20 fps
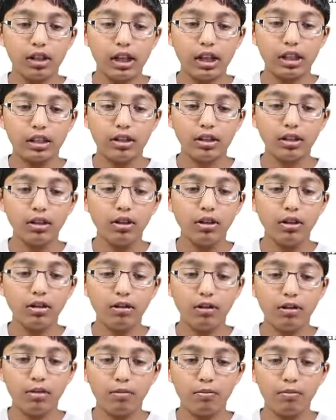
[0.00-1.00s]
enter,
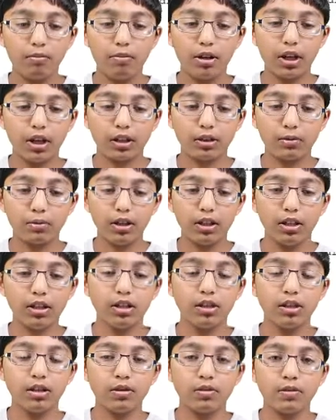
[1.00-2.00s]

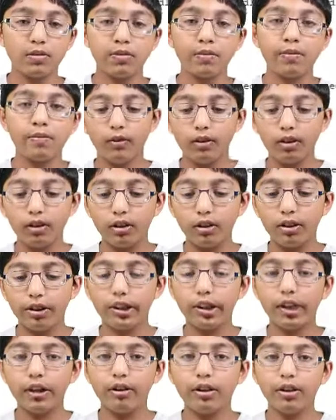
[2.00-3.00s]
backspace.
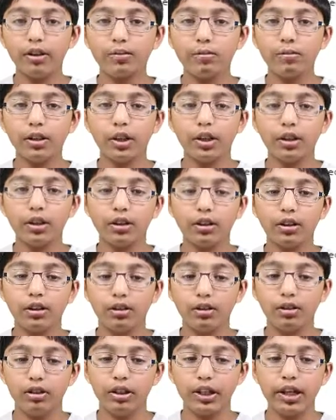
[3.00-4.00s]
Now let's make
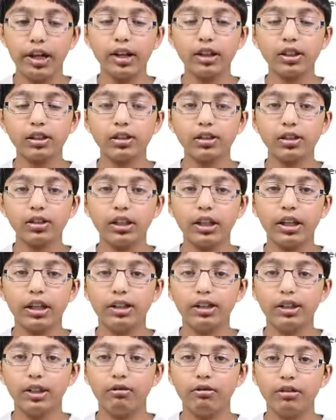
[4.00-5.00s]
the text,
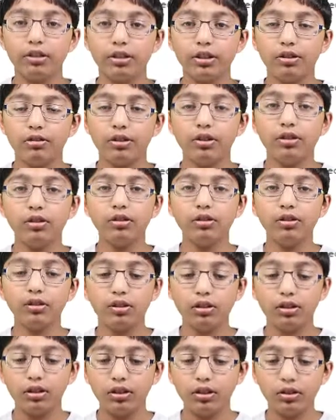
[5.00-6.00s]
say 00.
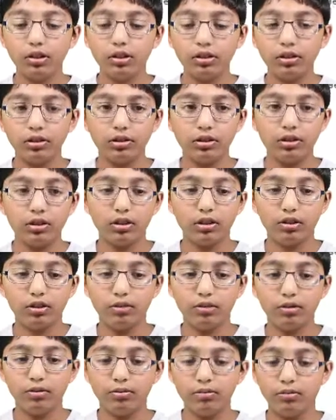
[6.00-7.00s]

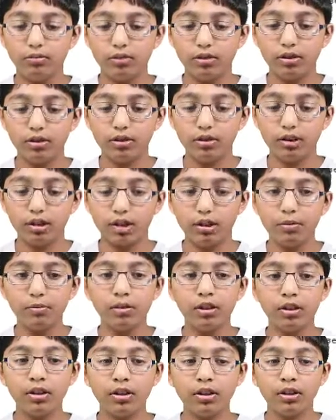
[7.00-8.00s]
So
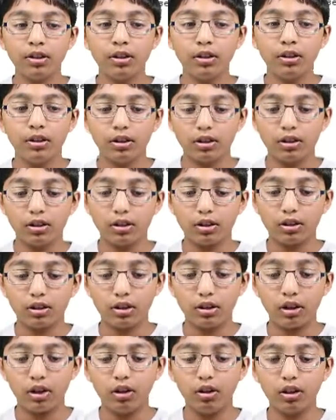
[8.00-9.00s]
type
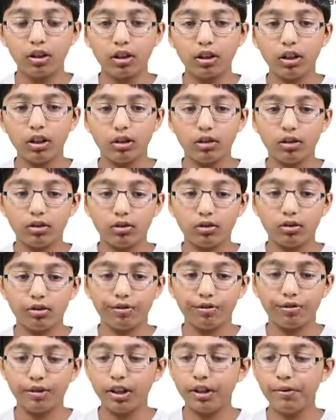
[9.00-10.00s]
clock
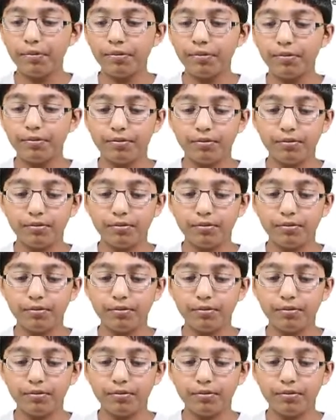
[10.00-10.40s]
underscore frame